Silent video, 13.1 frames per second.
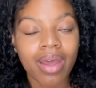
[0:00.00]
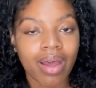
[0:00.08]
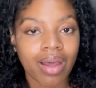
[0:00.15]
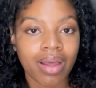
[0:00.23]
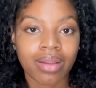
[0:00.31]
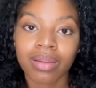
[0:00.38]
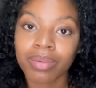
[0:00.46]

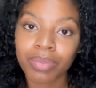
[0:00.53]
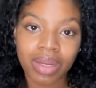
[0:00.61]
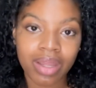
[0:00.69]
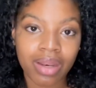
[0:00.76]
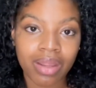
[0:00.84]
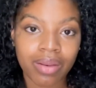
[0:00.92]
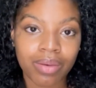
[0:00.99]

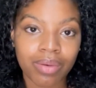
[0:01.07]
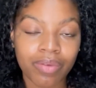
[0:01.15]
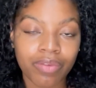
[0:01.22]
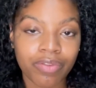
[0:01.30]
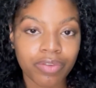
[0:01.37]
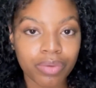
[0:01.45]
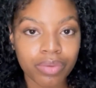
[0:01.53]
eliminating
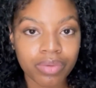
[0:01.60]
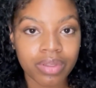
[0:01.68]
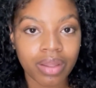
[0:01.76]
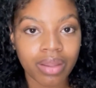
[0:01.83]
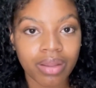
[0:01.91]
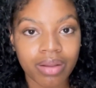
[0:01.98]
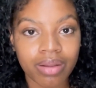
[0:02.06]
foods
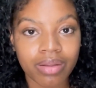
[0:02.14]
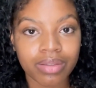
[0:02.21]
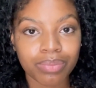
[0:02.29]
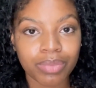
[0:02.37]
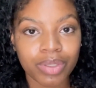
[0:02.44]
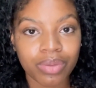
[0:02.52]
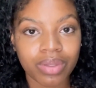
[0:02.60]
that cause
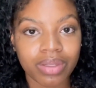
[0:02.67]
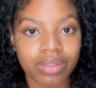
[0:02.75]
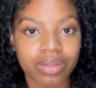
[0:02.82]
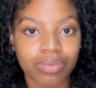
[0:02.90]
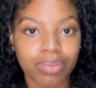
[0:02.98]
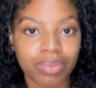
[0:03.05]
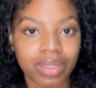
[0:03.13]
mucus
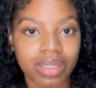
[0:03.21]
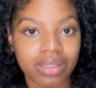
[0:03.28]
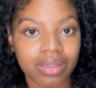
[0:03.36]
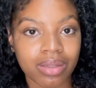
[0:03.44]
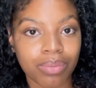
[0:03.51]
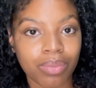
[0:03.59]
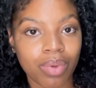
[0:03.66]
and replacing
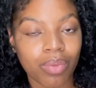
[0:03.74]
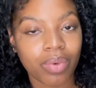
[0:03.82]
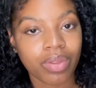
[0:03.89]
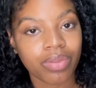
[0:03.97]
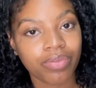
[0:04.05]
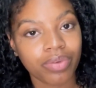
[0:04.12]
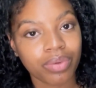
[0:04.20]
them
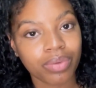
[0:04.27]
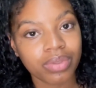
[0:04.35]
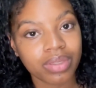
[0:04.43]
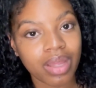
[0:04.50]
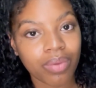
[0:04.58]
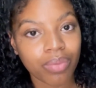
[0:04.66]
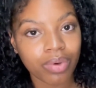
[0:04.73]
with foods
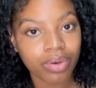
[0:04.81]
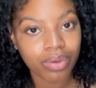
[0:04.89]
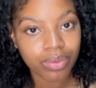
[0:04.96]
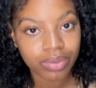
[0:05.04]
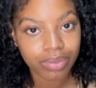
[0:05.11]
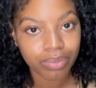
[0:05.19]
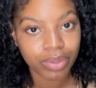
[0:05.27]
that
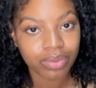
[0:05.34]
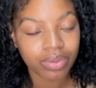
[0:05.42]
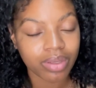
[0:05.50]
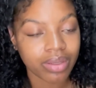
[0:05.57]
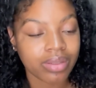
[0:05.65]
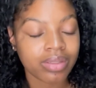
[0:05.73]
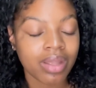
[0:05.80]
reduce
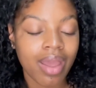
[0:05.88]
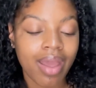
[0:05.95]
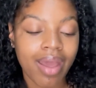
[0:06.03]
mucus,